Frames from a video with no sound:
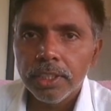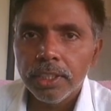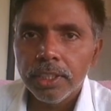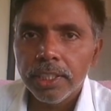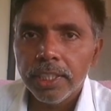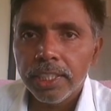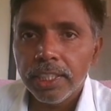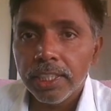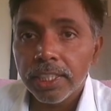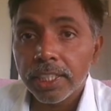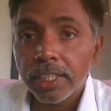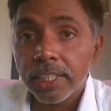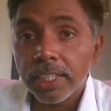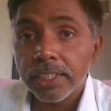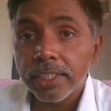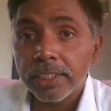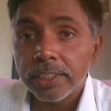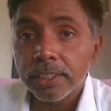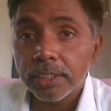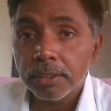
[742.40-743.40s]
Earlier
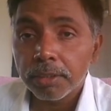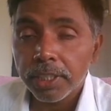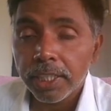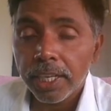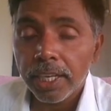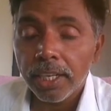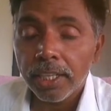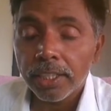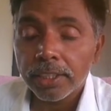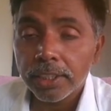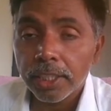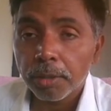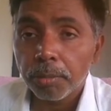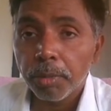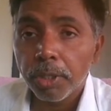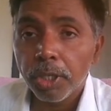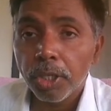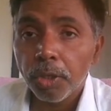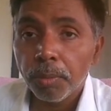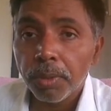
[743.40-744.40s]
condition, gas or
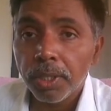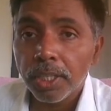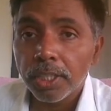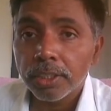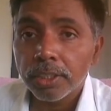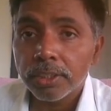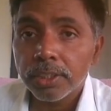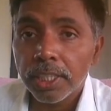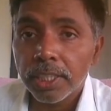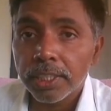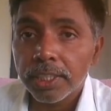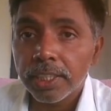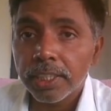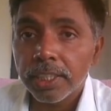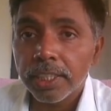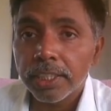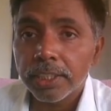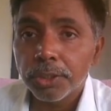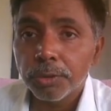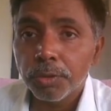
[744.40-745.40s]
biomass,
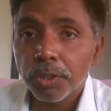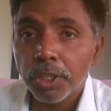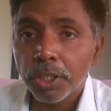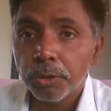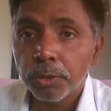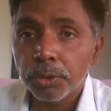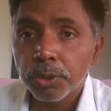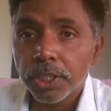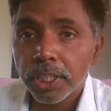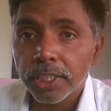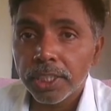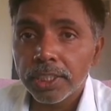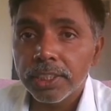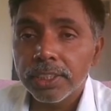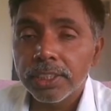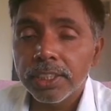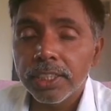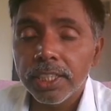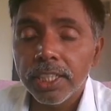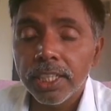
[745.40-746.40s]
electrical energy we are using at
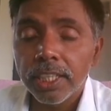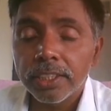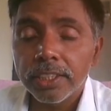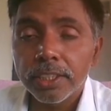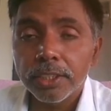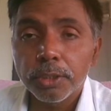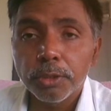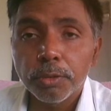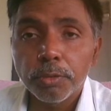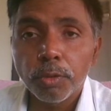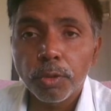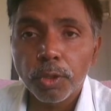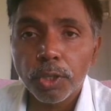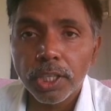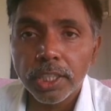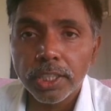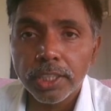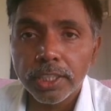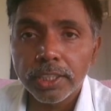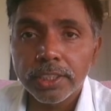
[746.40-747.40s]
least 300 to
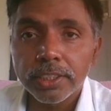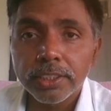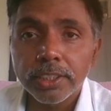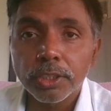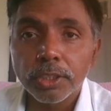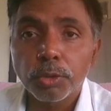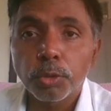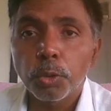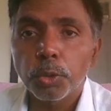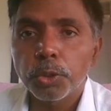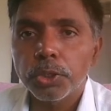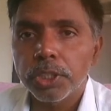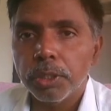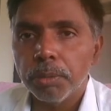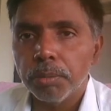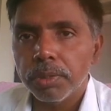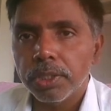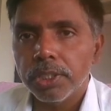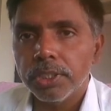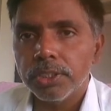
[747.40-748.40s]
400 is the source
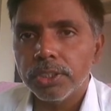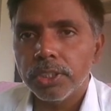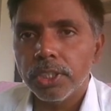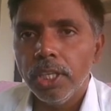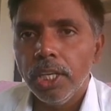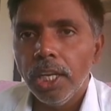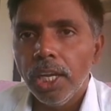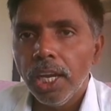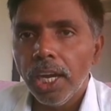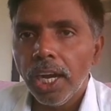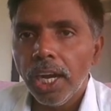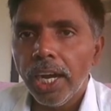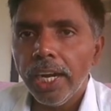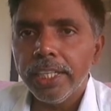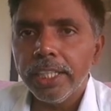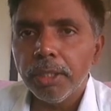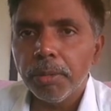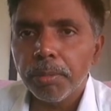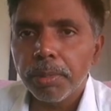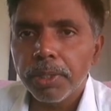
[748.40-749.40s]
temperature. High
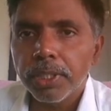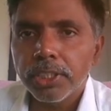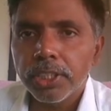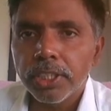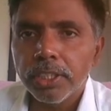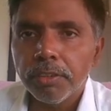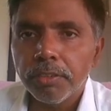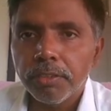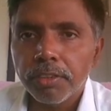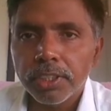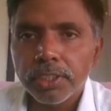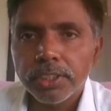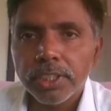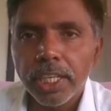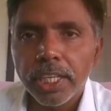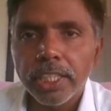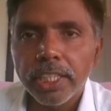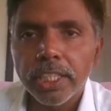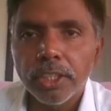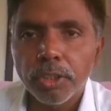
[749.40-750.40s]
temperature difference,
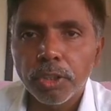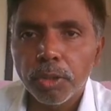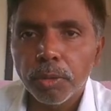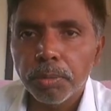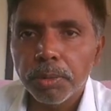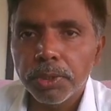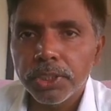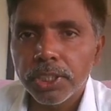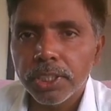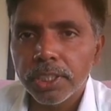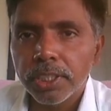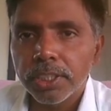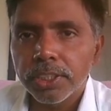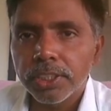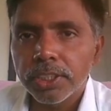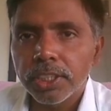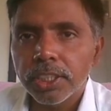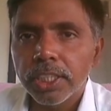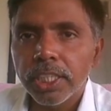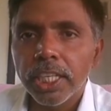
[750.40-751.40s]
high entropy
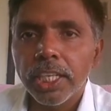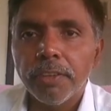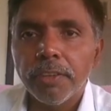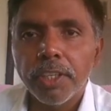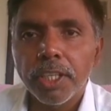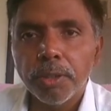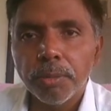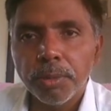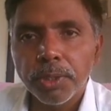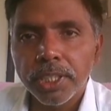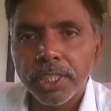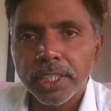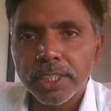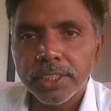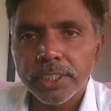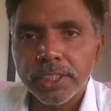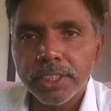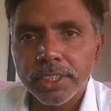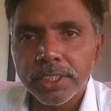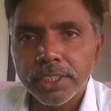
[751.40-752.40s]
generation, the available
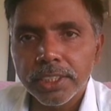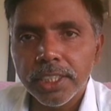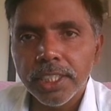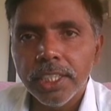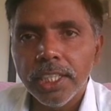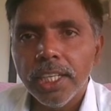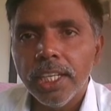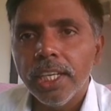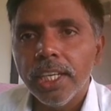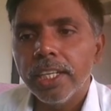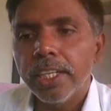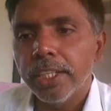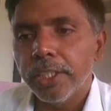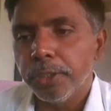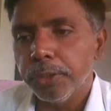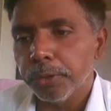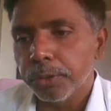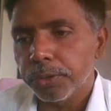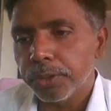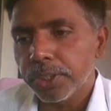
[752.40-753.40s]
energy is
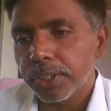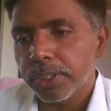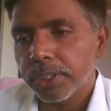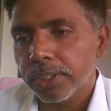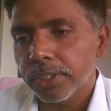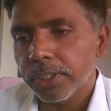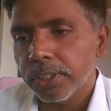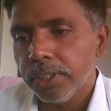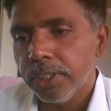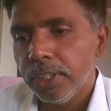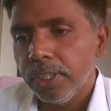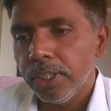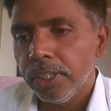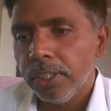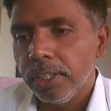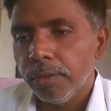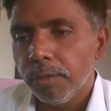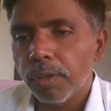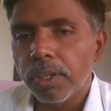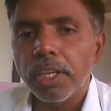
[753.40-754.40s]
reducing.
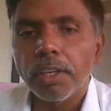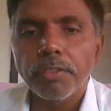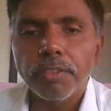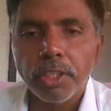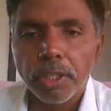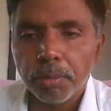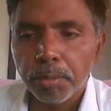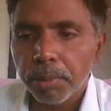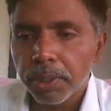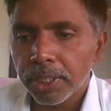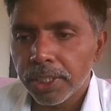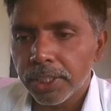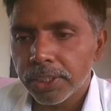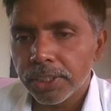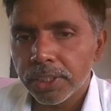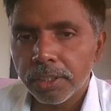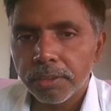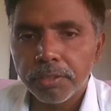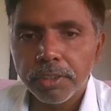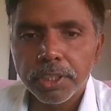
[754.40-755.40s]
One of the application
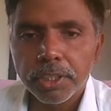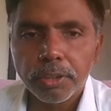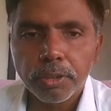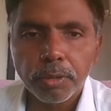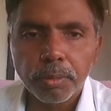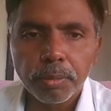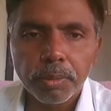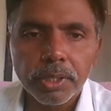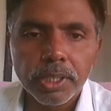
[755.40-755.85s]
of entropy.